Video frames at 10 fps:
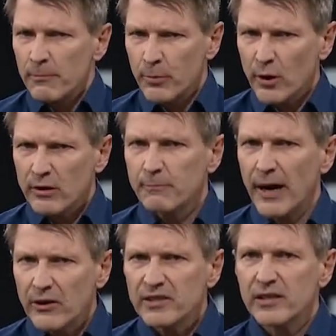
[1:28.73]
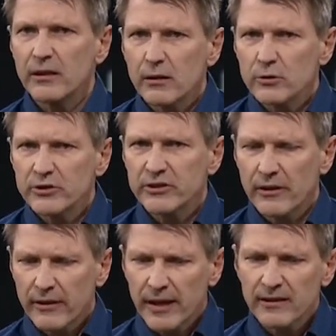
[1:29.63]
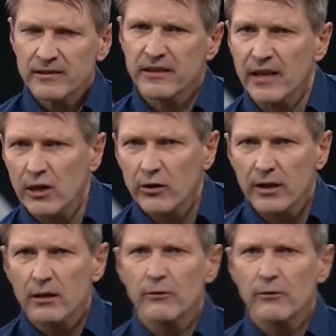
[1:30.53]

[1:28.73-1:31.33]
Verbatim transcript: Product piracy includes the things that are critical